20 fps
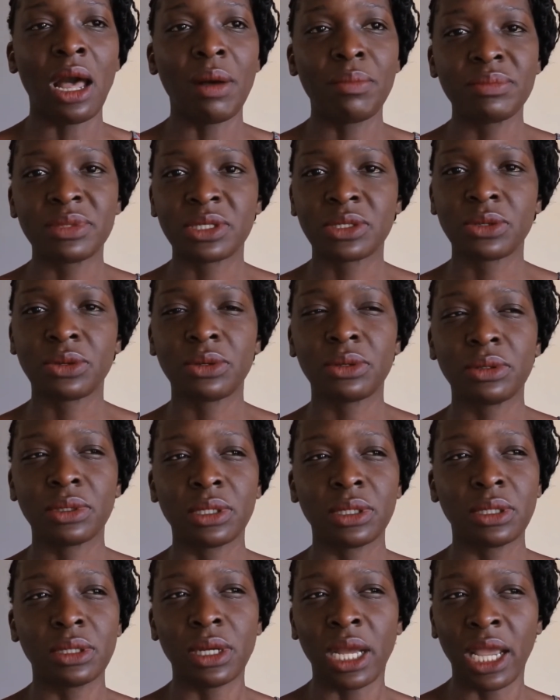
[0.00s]
So
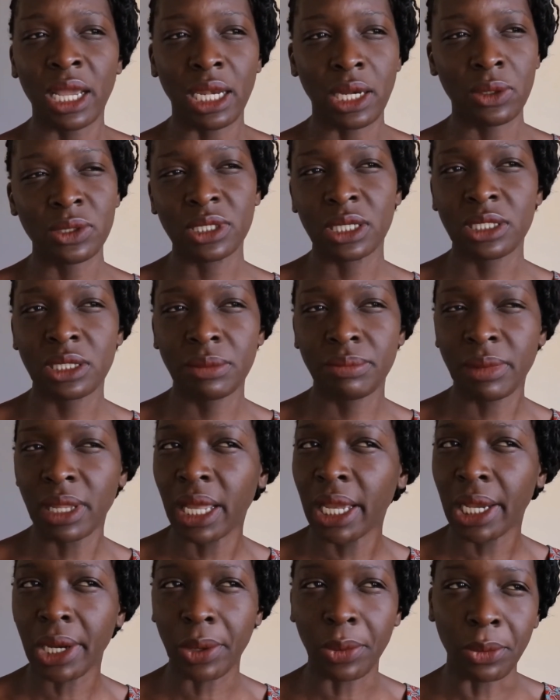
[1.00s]
I looked at him
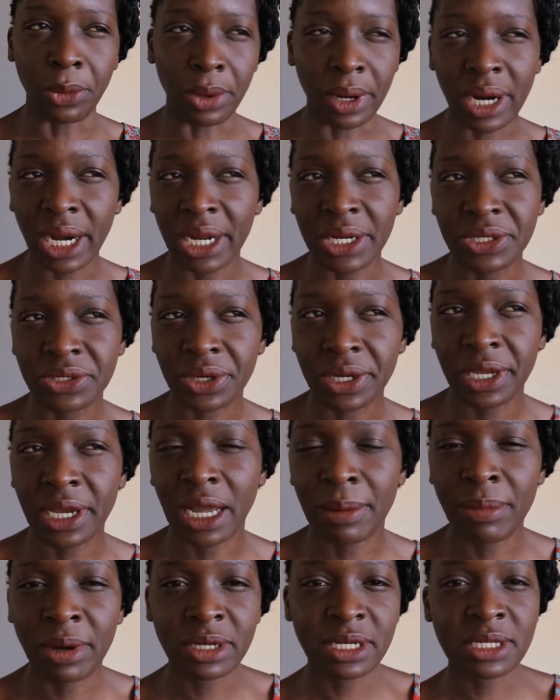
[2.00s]
like, "What are you talking
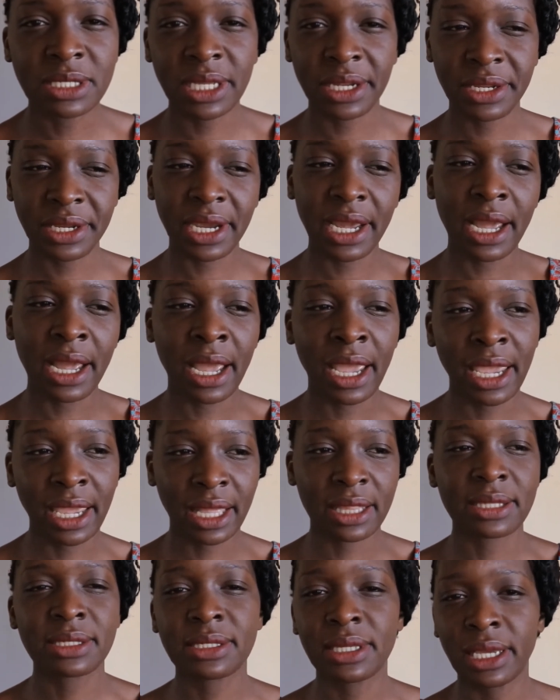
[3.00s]
about?" He said, "Yeah, I
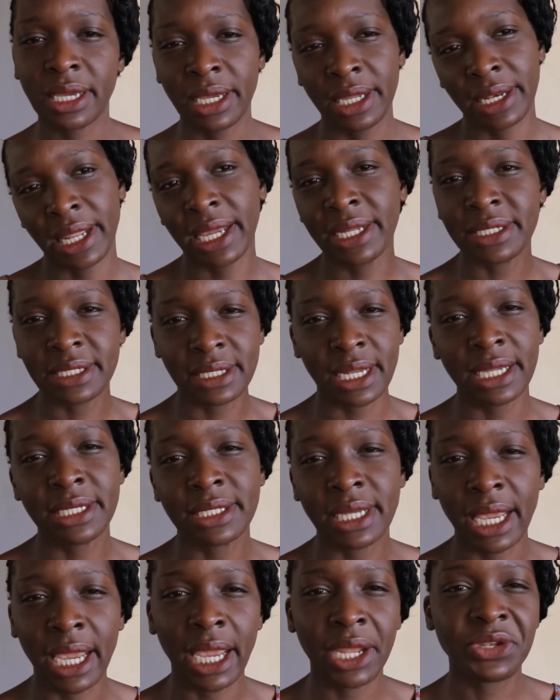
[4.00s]
can see in
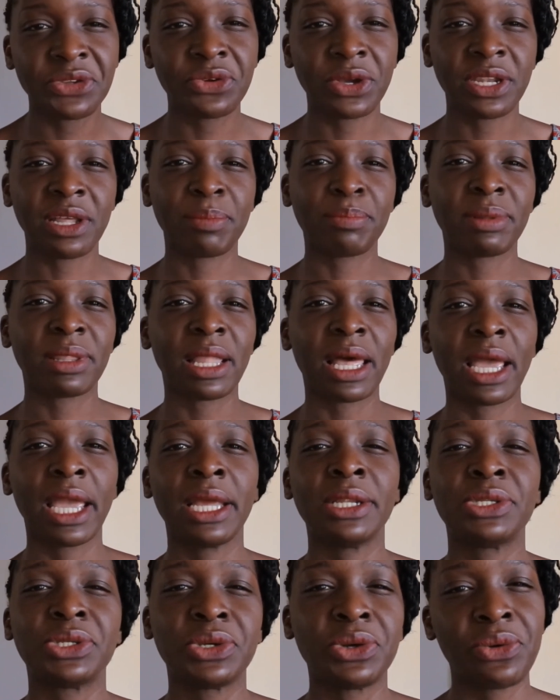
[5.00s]
1998 you had
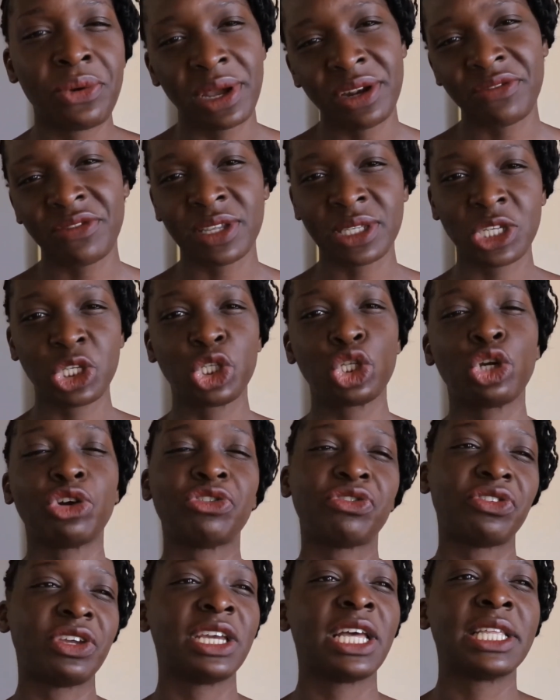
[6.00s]
applied to go and visit your
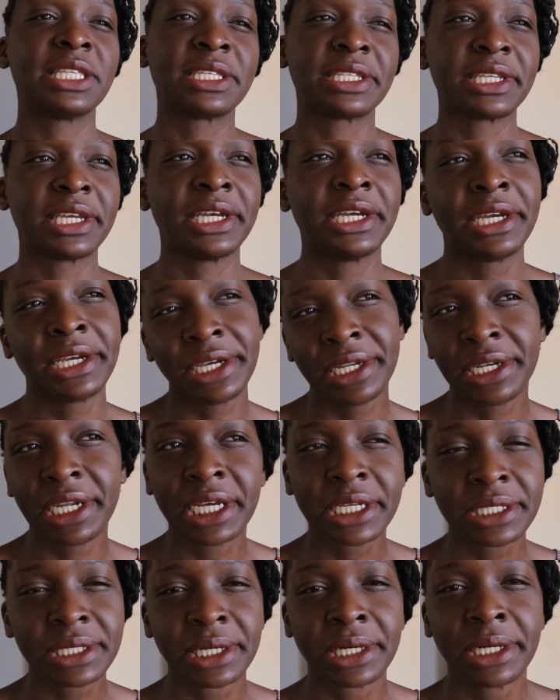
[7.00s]
fiance
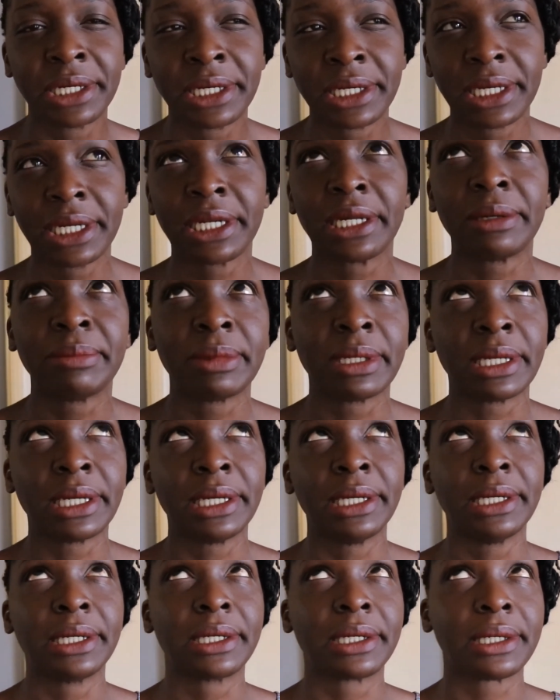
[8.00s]
Nixon." And I'm
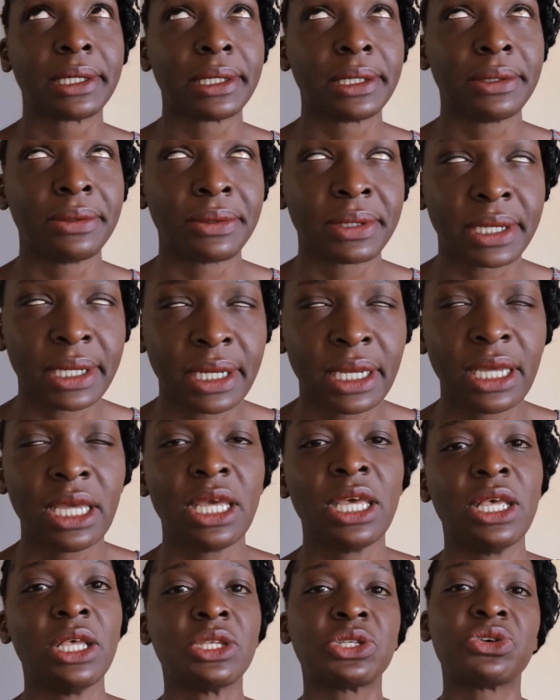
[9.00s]
like, okay.
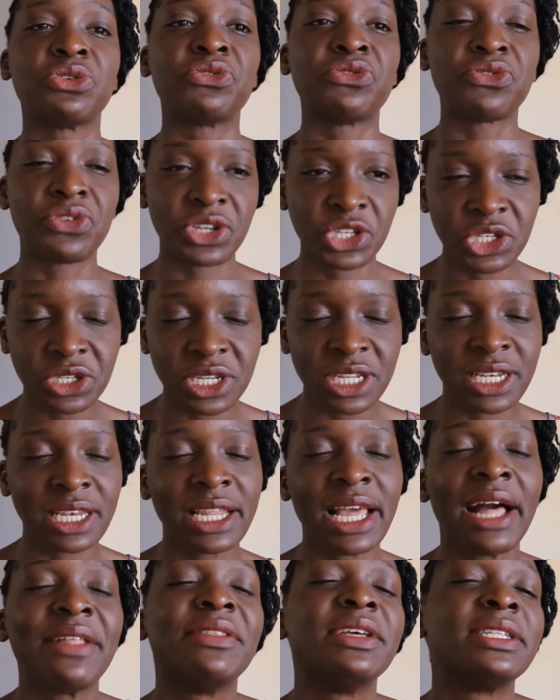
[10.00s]
So fortunately
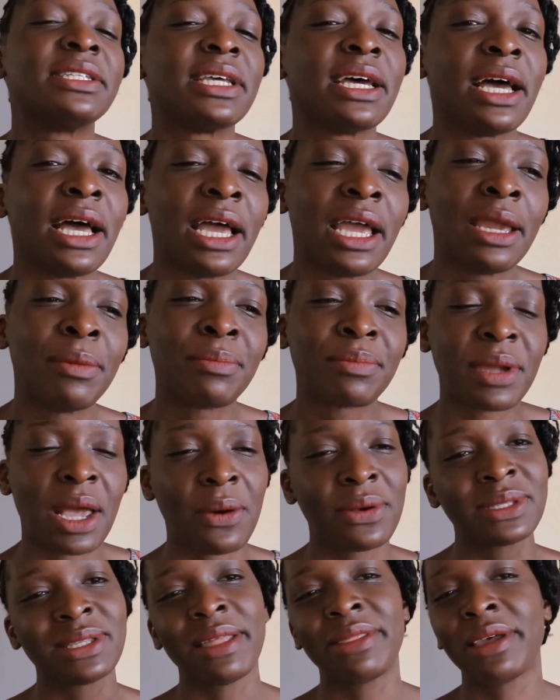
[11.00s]
at the time I
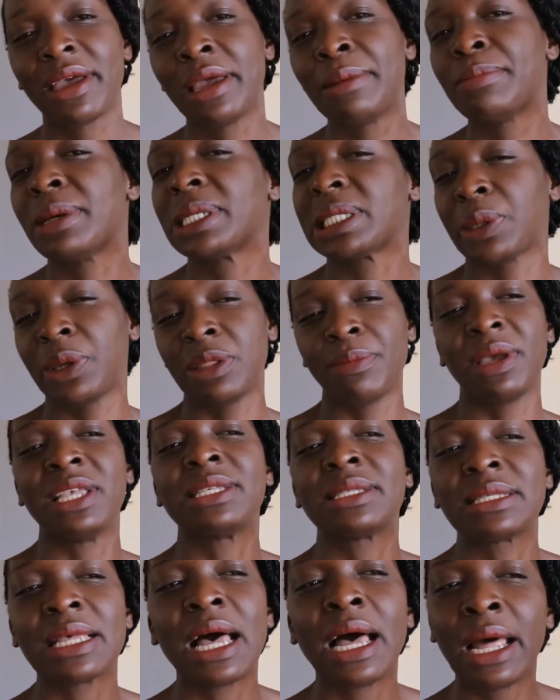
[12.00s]
was at the embassy with my
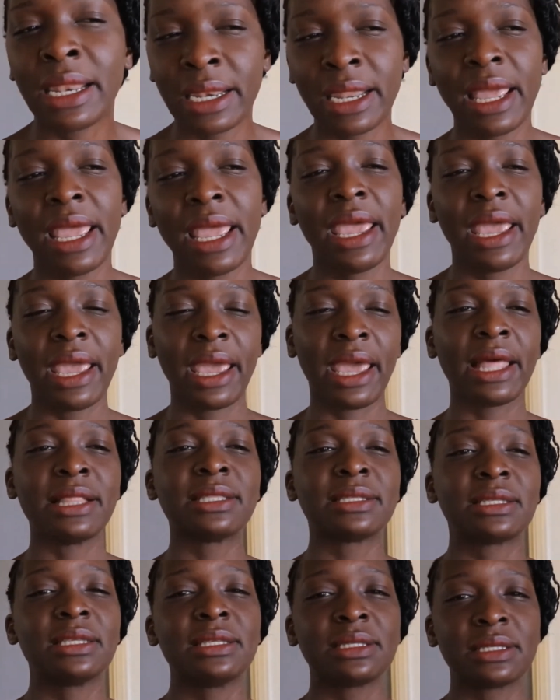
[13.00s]
son, and
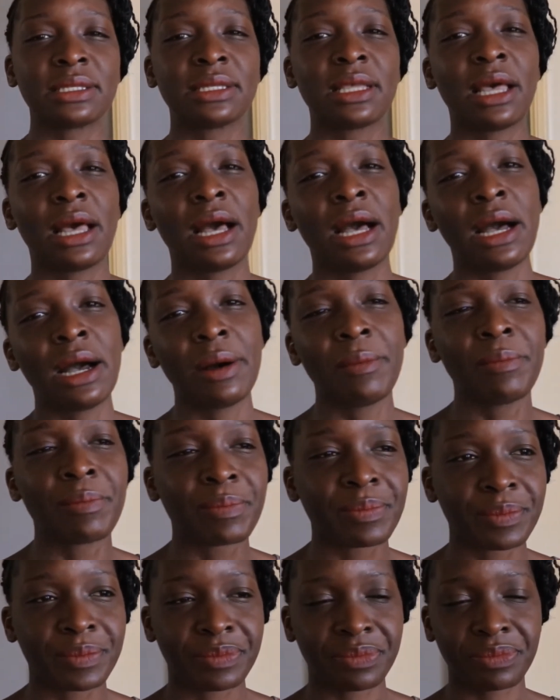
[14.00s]
since
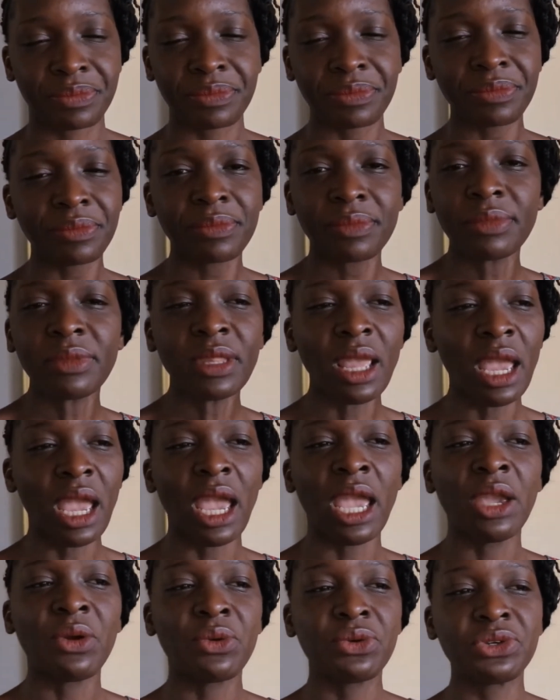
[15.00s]

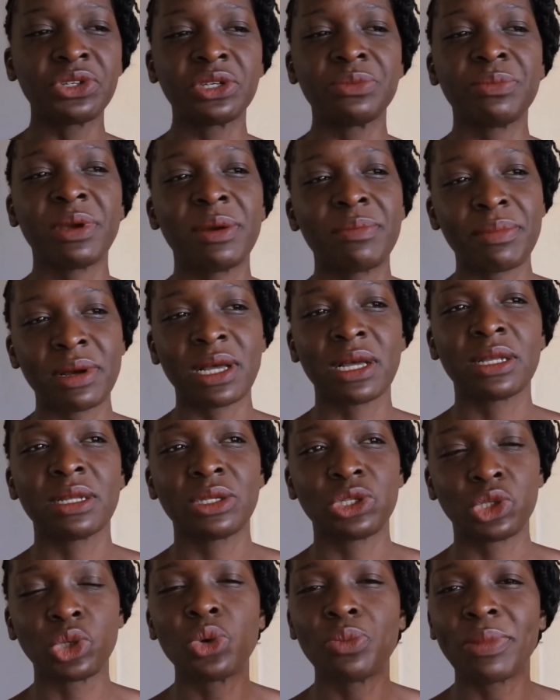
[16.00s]
I couldn't remember
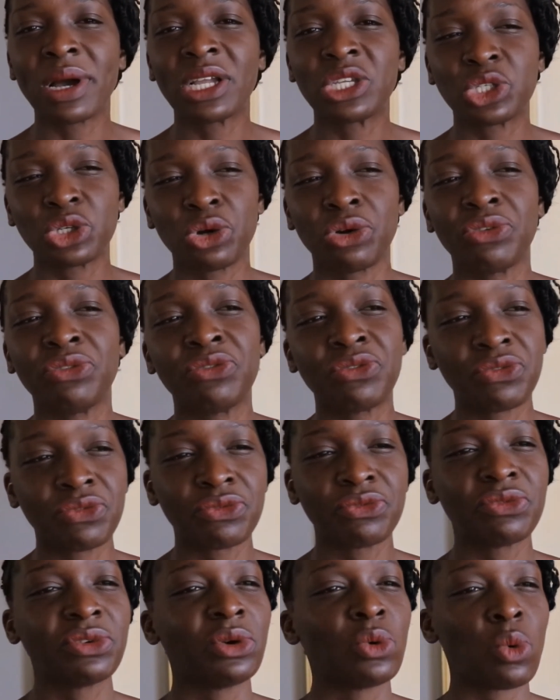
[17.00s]
too much of
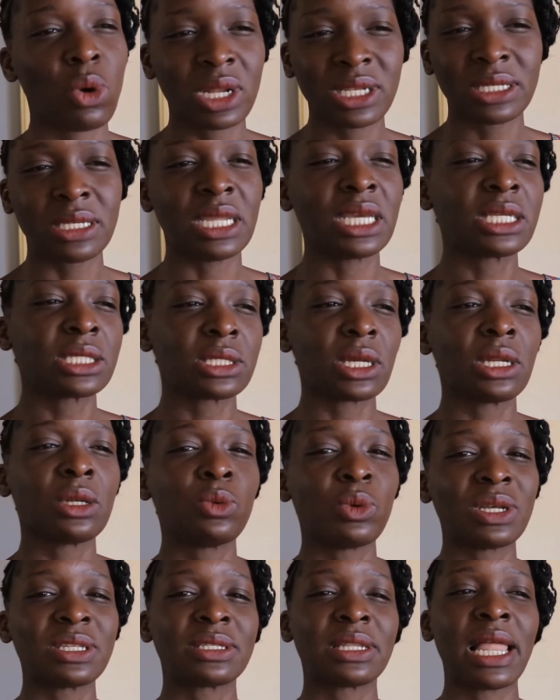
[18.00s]
what Nixon
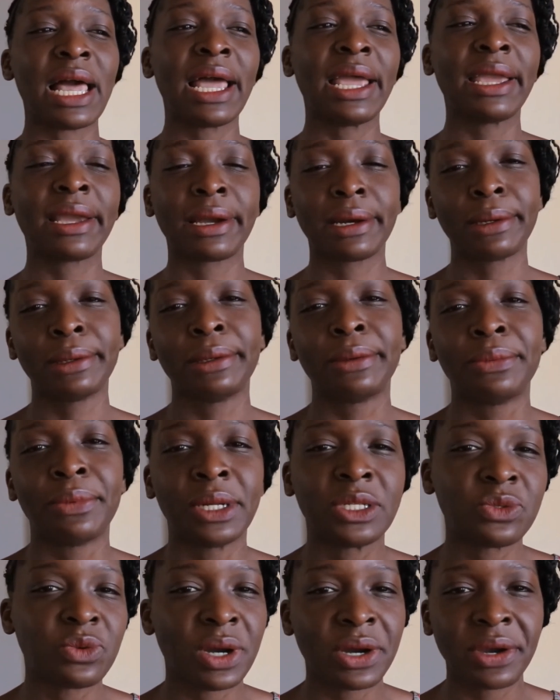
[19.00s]
was like,
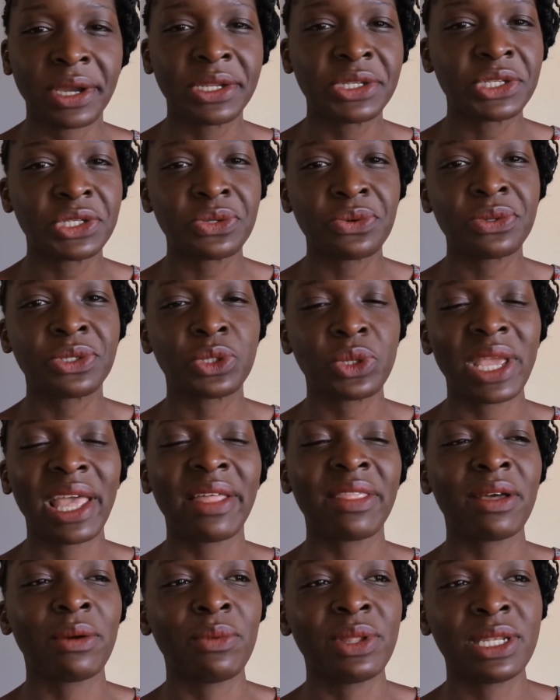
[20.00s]
what we were going to do
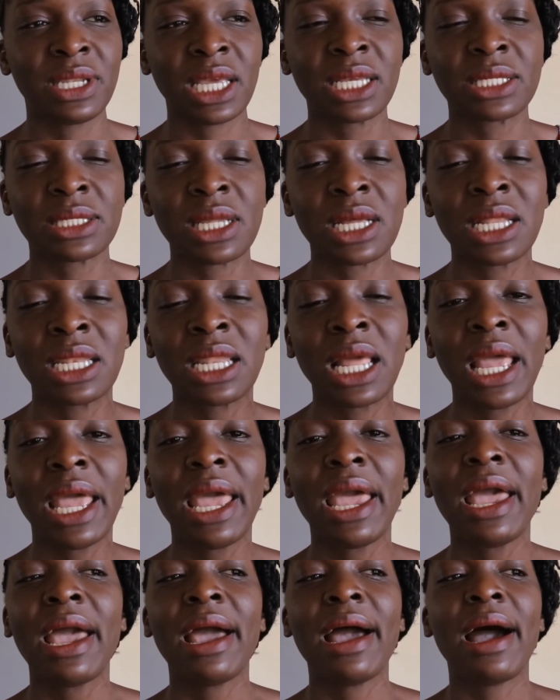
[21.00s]
together with Nixon,
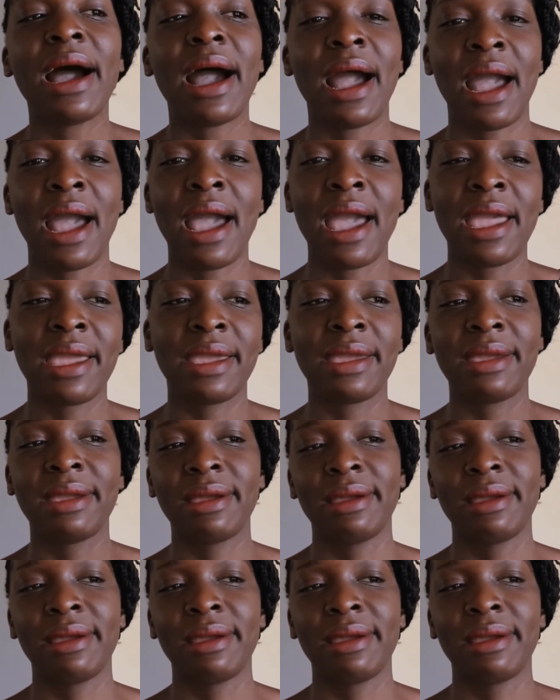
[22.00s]
I